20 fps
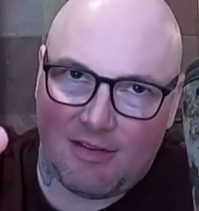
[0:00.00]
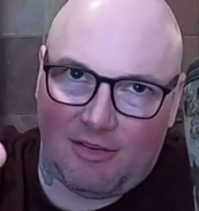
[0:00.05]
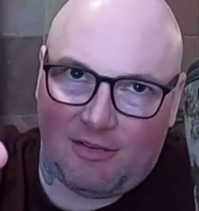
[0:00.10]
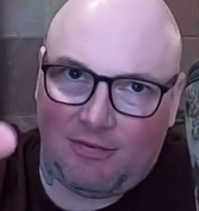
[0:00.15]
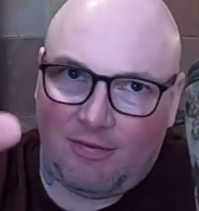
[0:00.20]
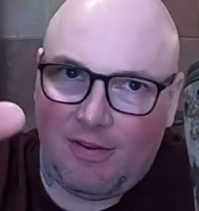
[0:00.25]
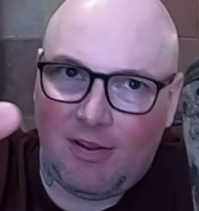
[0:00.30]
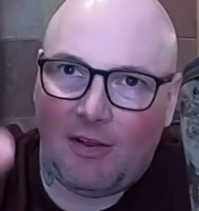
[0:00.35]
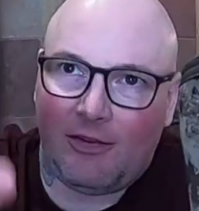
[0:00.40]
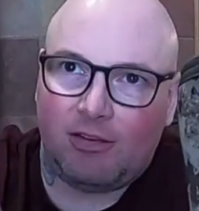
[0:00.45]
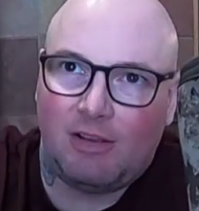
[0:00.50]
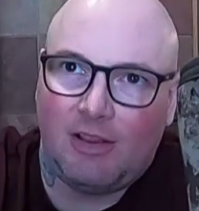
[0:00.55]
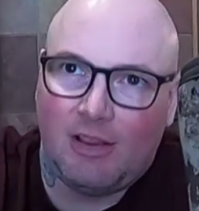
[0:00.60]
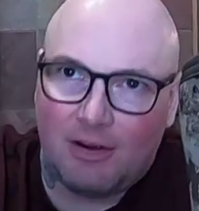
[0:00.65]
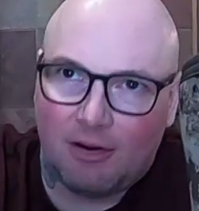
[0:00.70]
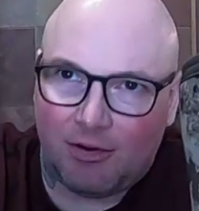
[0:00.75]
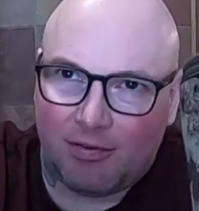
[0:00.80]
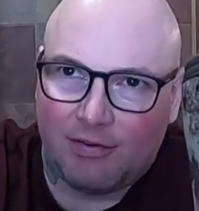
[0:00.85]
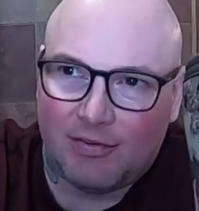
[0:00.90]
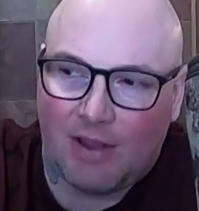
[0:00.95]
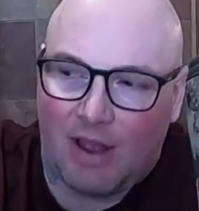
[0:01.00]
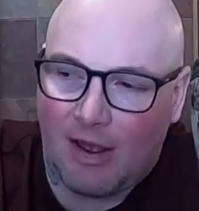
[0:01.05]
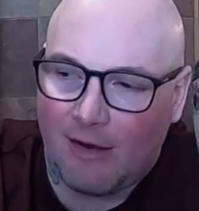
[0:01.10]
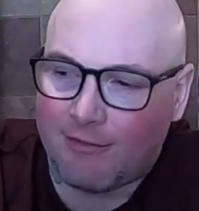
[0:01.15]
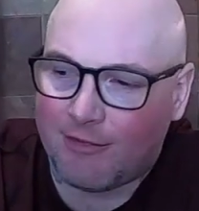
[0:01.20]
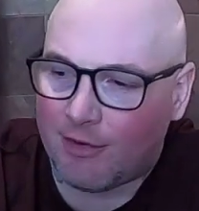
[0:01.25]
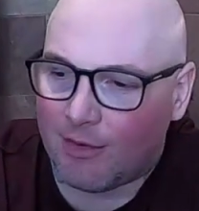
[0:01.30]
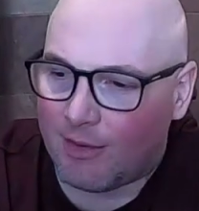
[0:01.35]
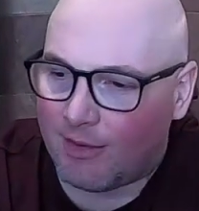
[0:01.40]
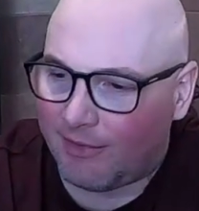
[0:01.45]
it just feels a little
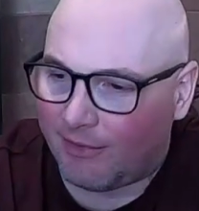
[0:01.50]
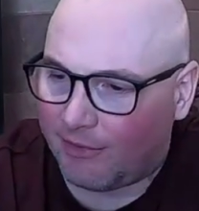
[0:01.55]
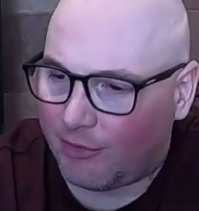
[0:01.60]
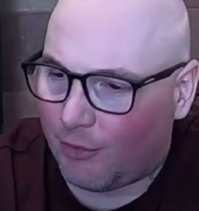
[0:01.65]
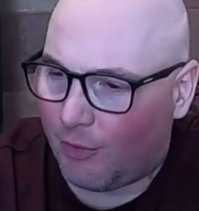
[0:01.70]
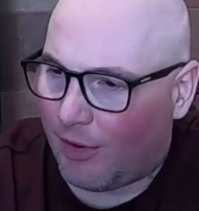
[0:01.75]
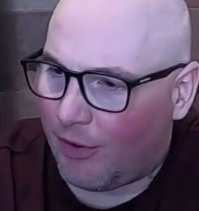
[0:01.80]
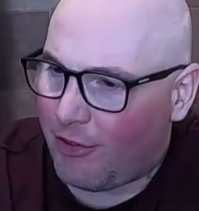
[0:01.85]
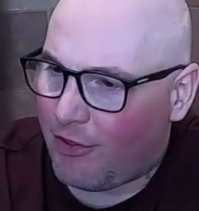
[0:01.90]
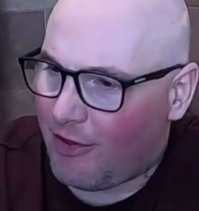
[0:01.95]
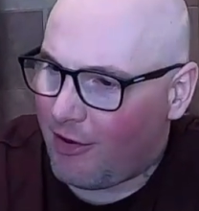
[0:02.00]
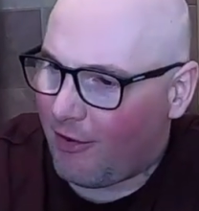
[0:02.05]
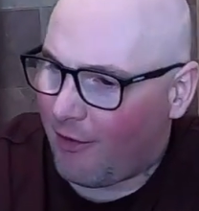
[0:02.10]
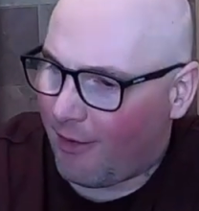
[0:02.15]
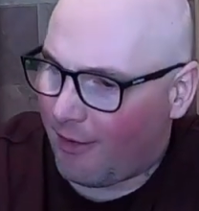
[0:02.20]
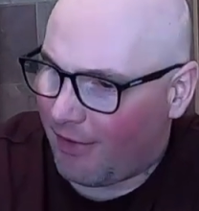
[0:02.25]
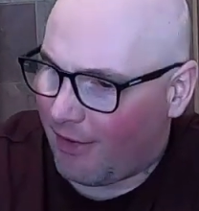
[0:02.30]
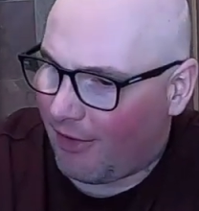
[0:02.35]
softer and squishier,